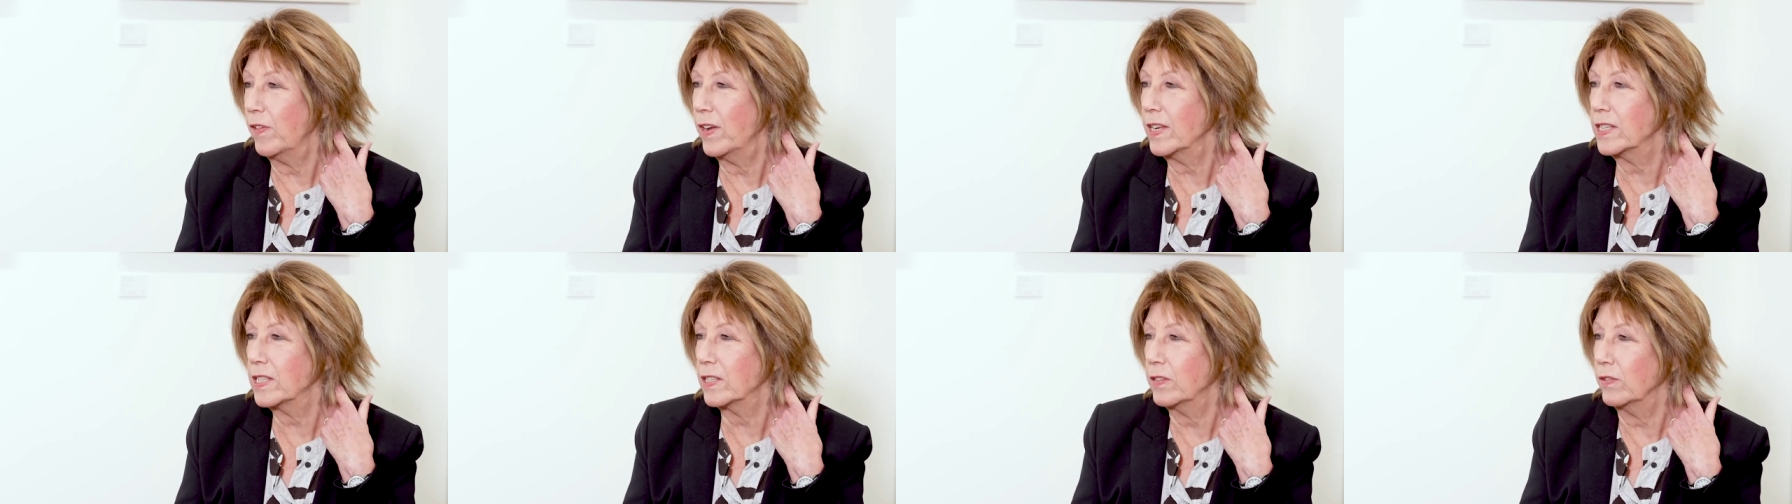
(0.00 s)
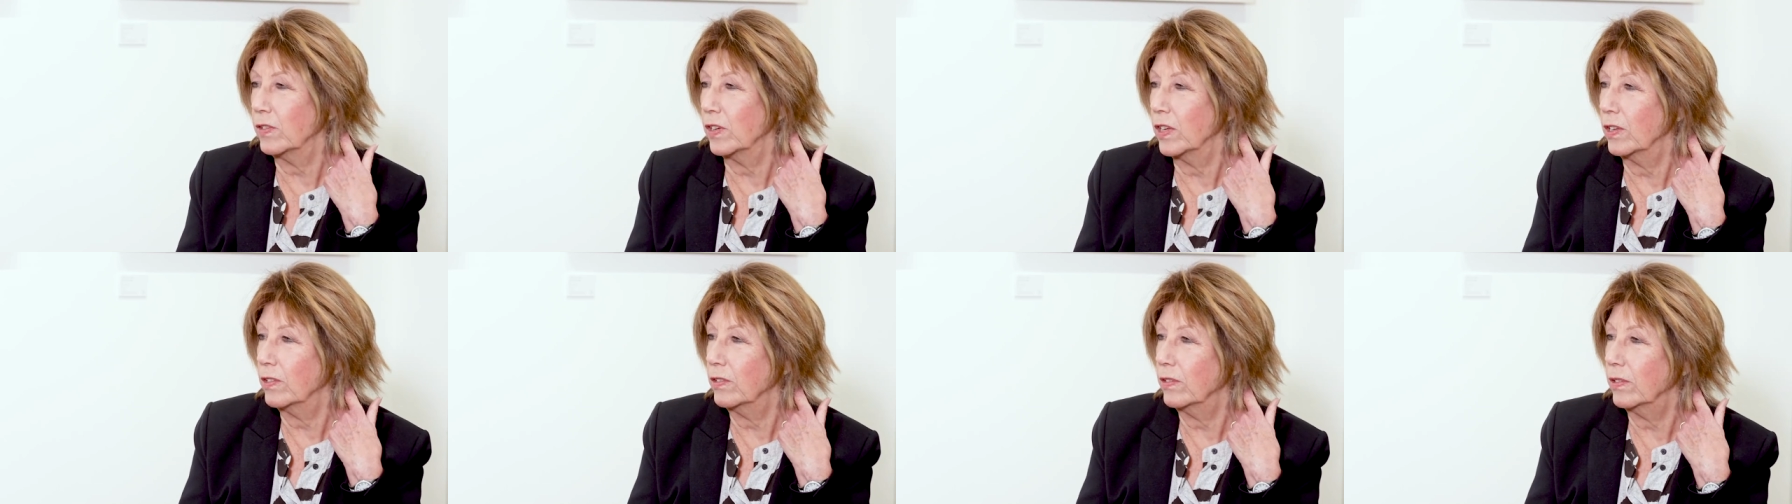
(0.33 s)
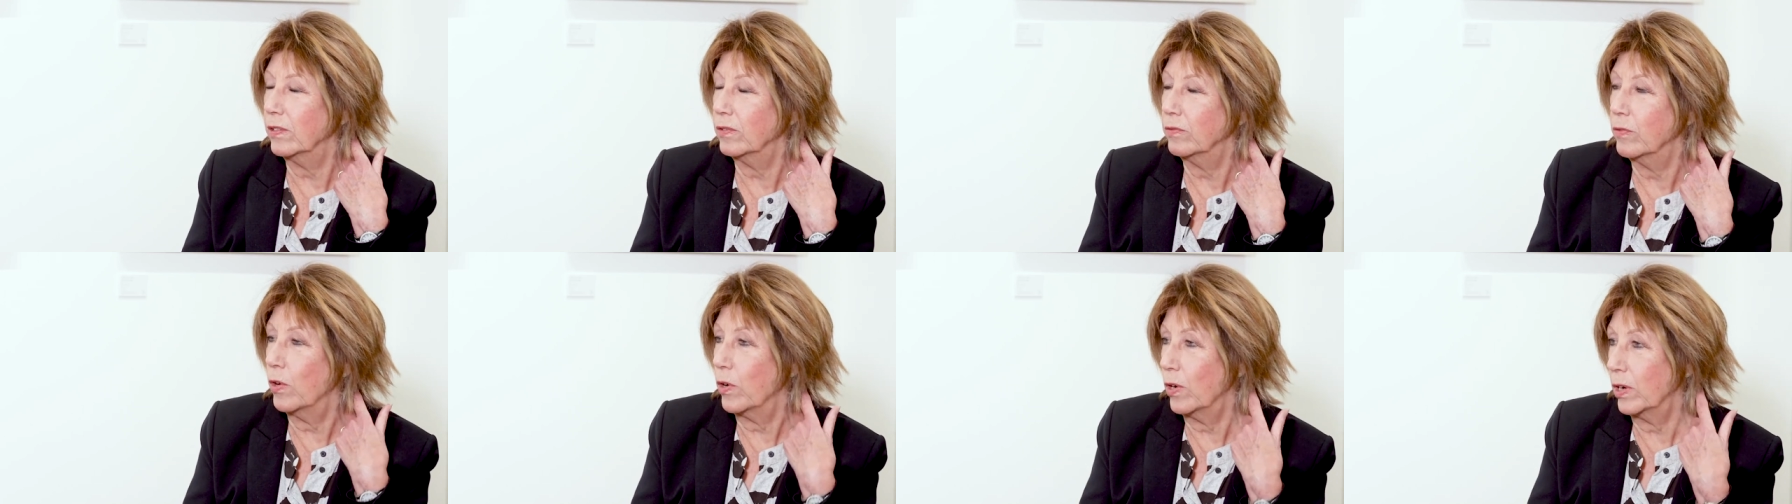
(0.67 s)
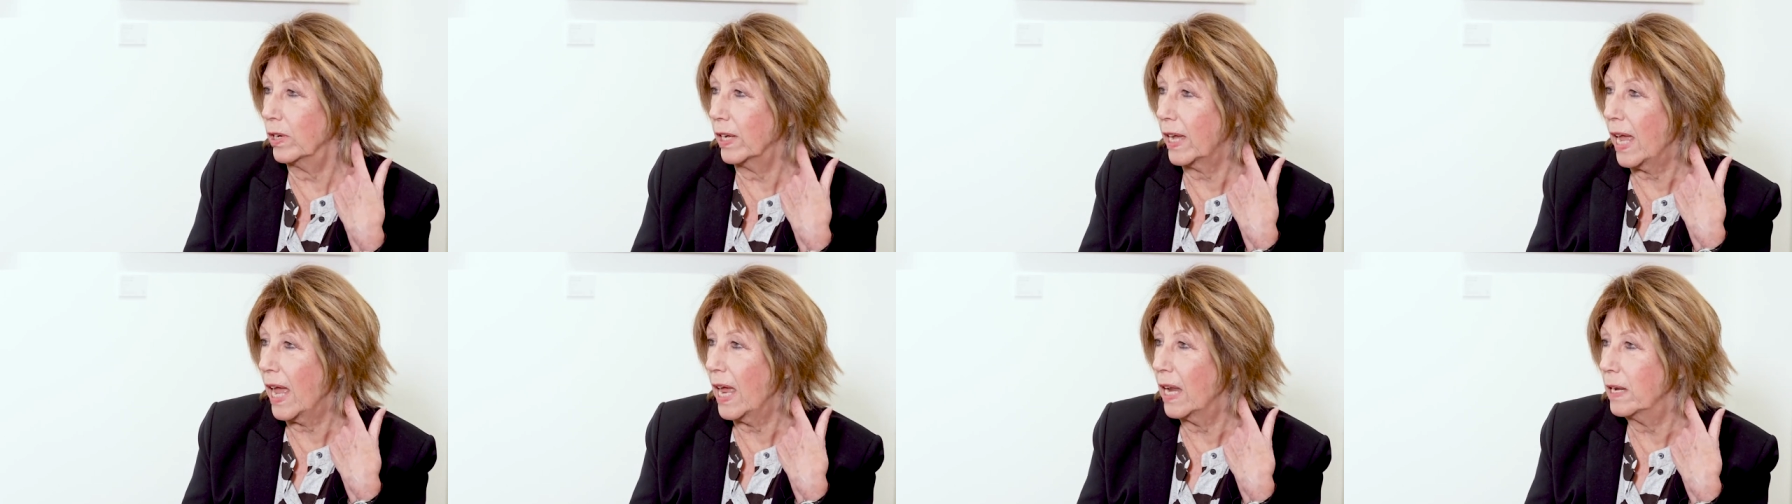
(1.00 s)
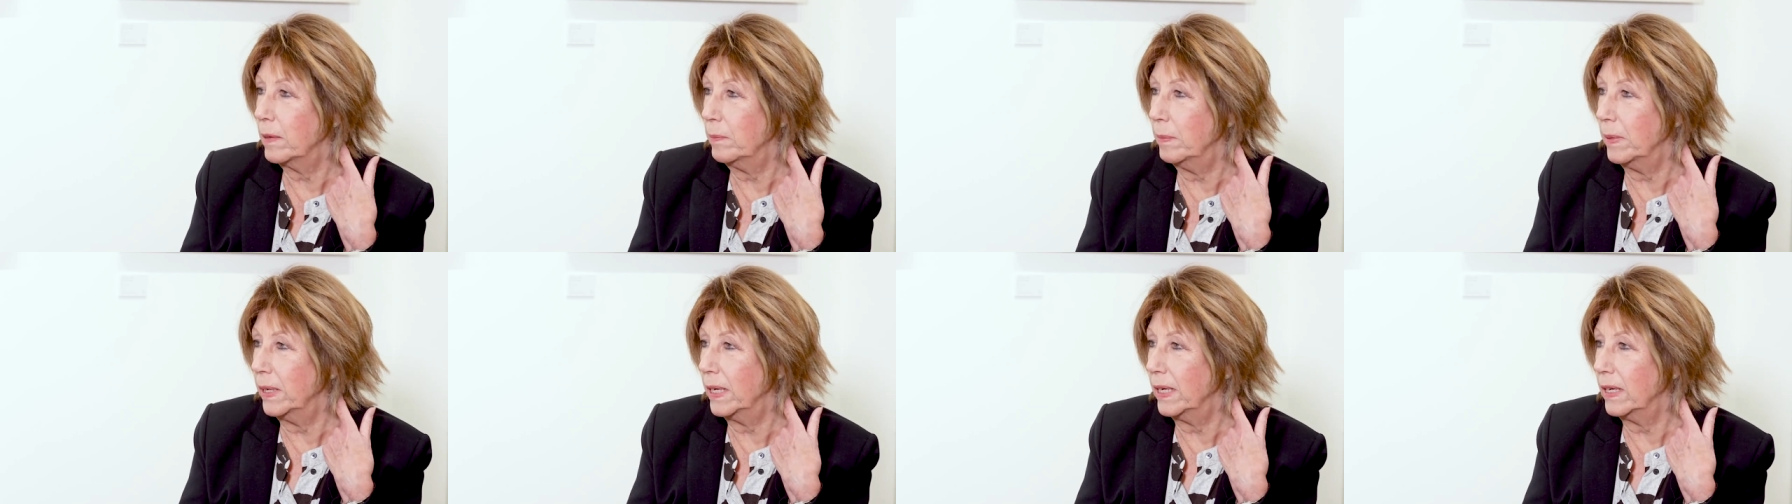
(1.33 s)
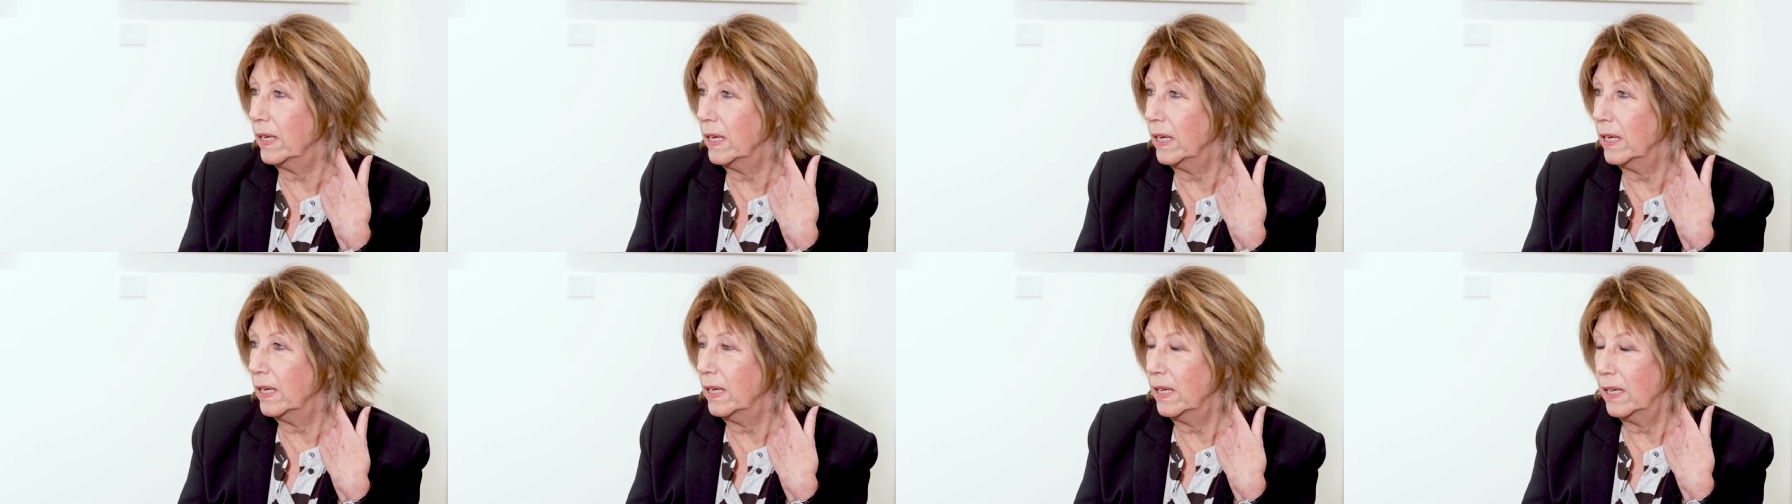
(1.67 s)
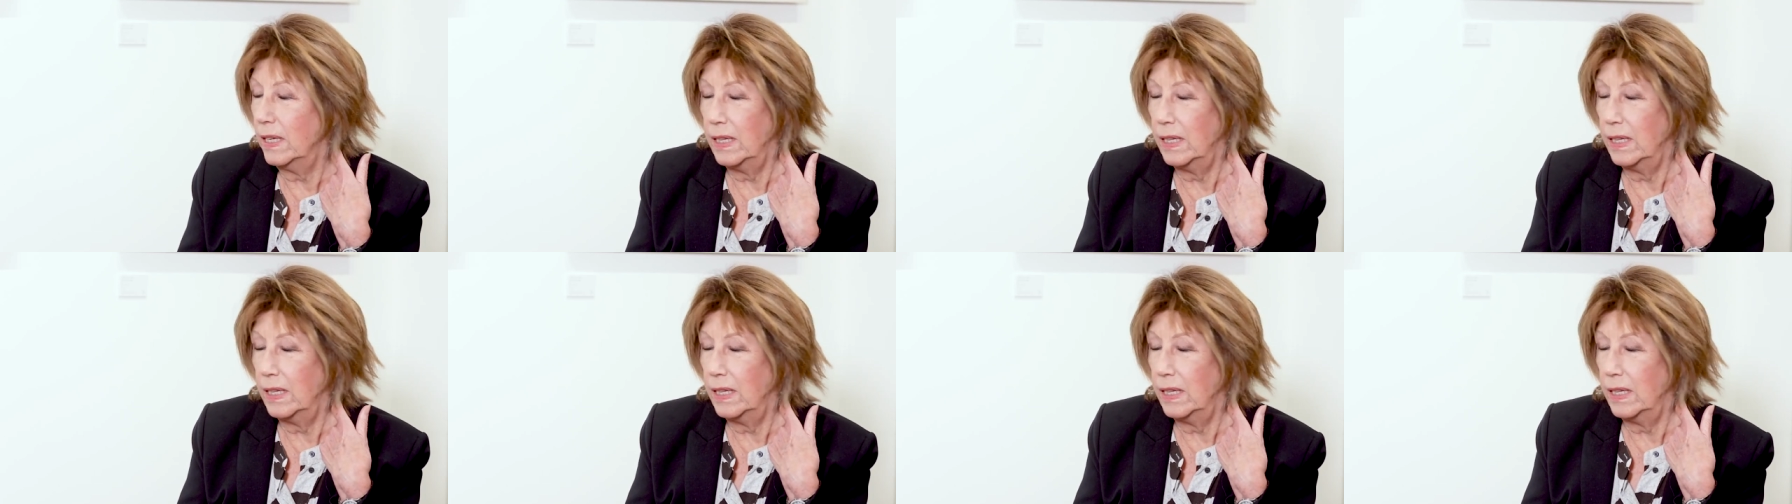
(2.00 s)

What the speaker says: festival at the Royal Academy